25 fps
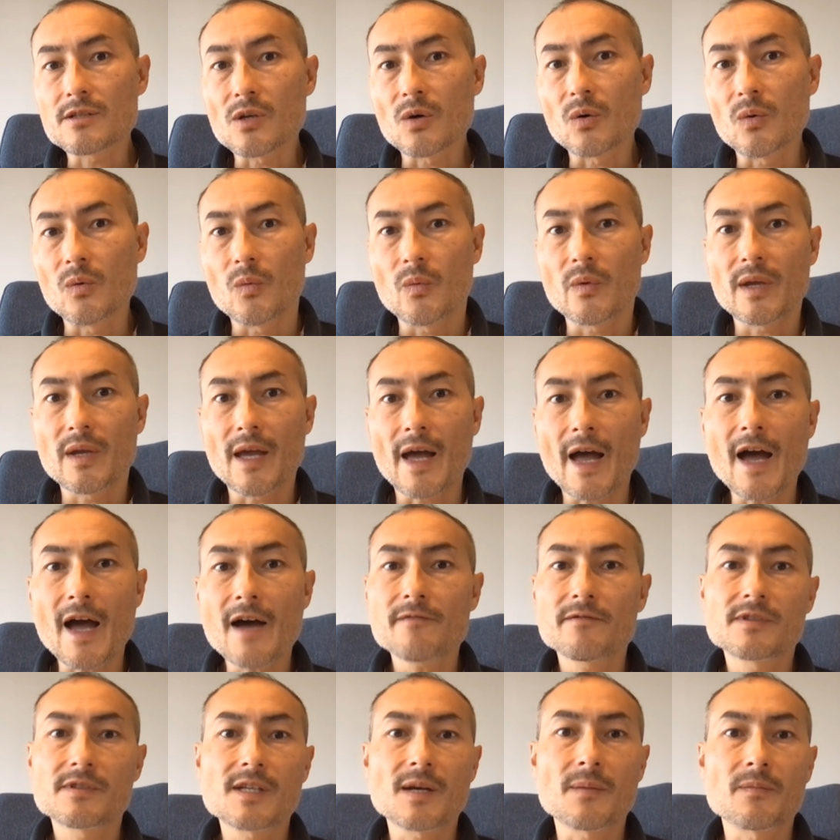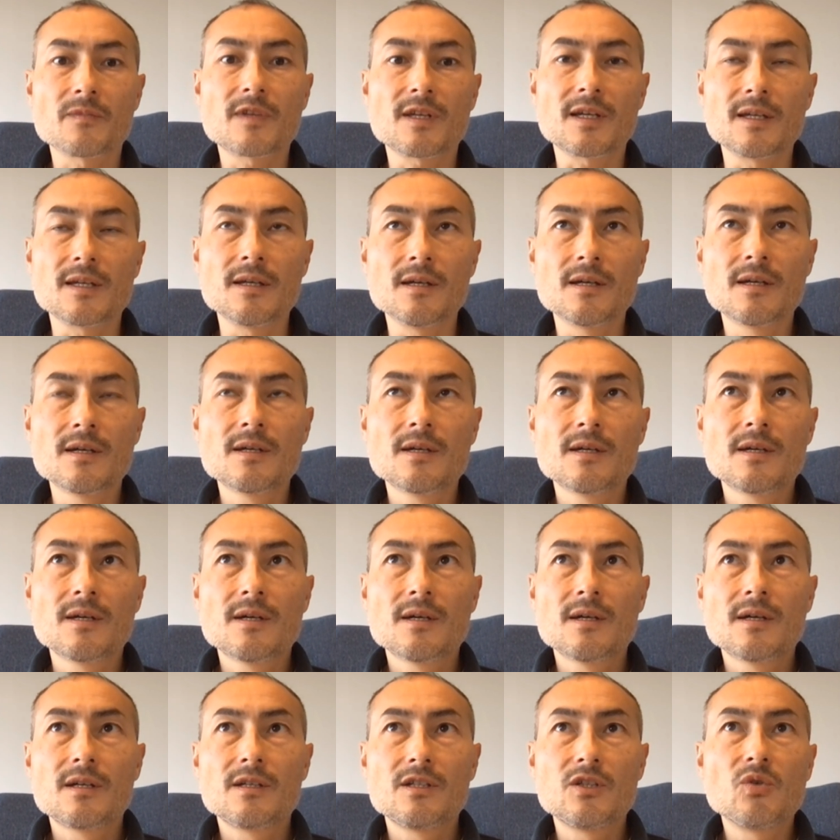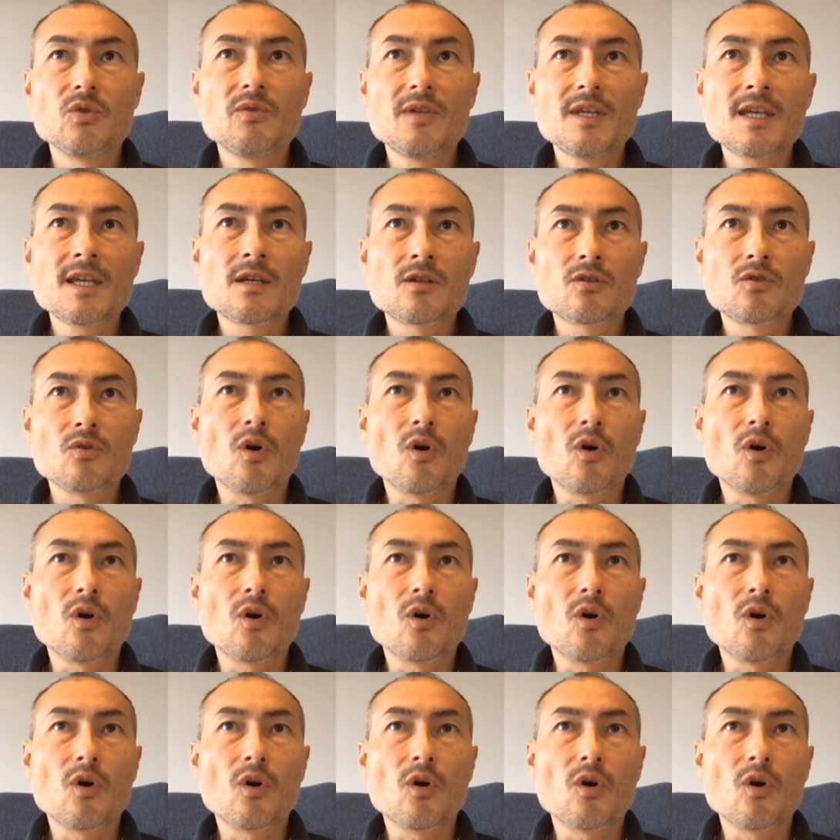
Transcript: So we have something unique